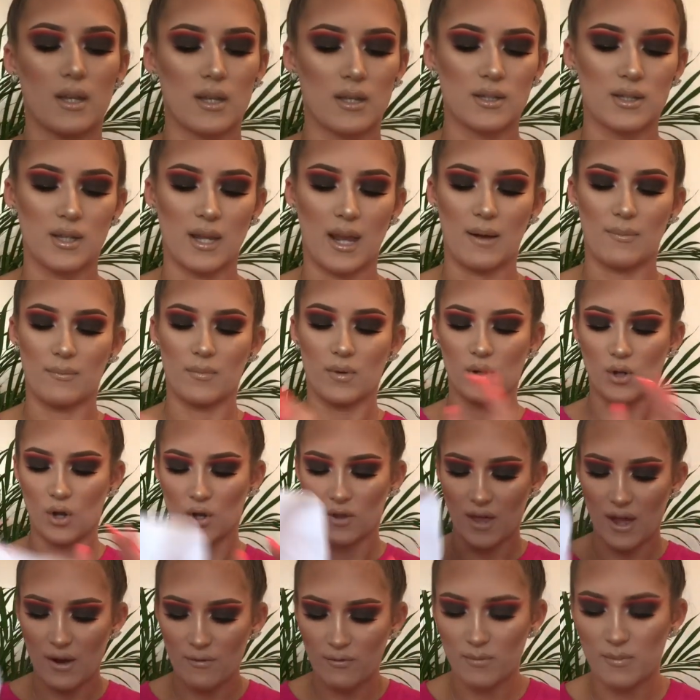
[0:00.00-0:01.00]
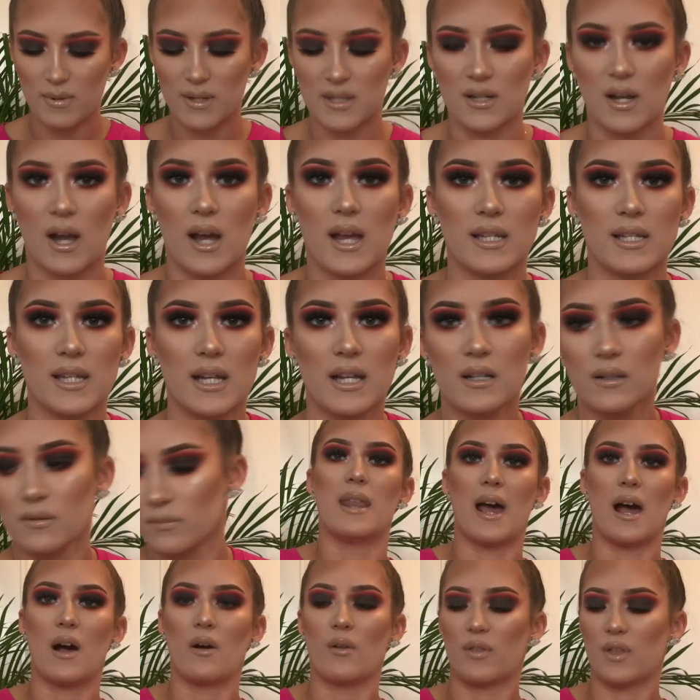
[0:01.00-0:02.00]
So yeah, got that from Missguided.
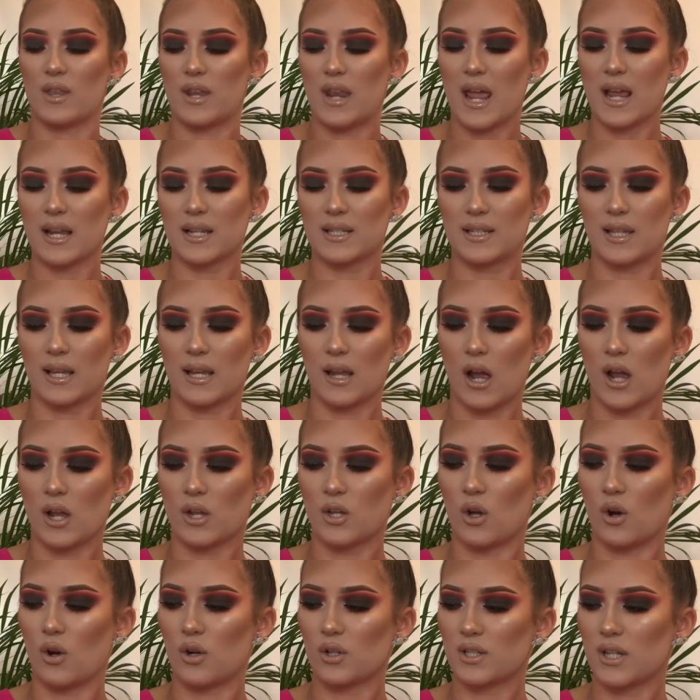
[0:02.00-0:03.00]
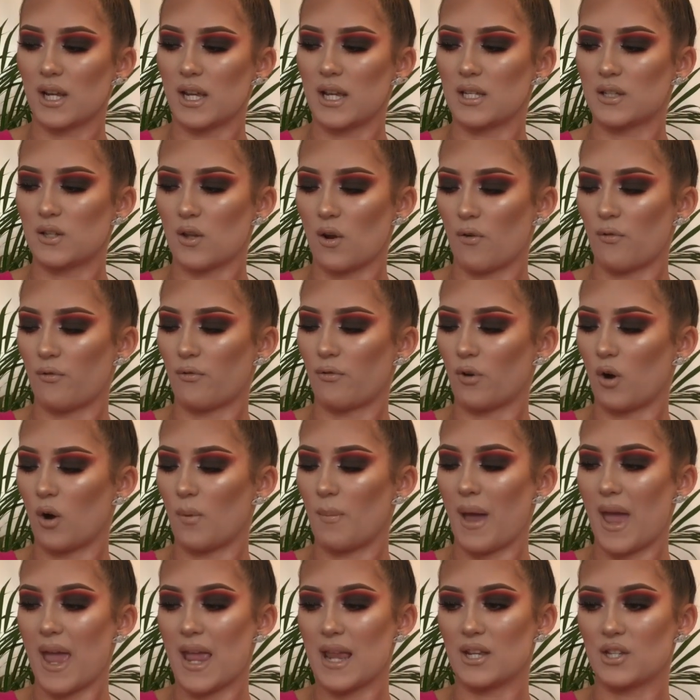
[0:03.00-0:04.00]
Now the next thing I got is
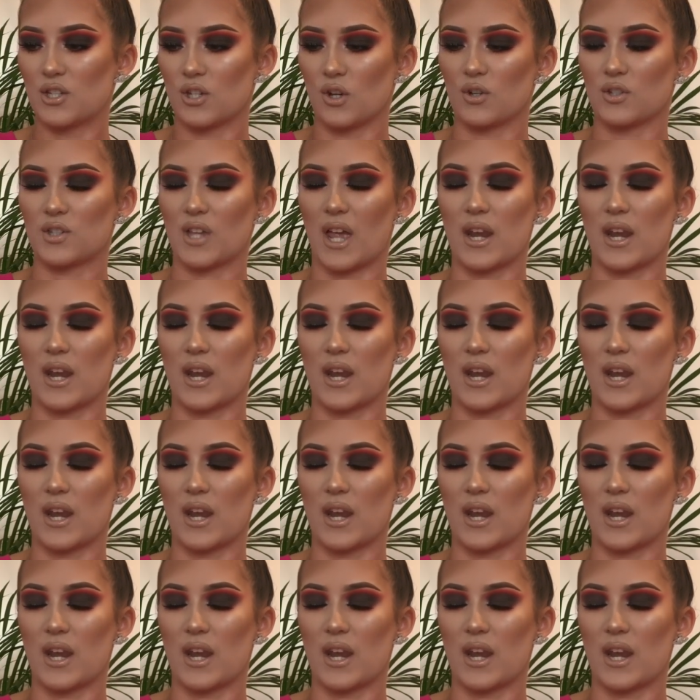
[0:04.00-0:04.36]
from ASOS,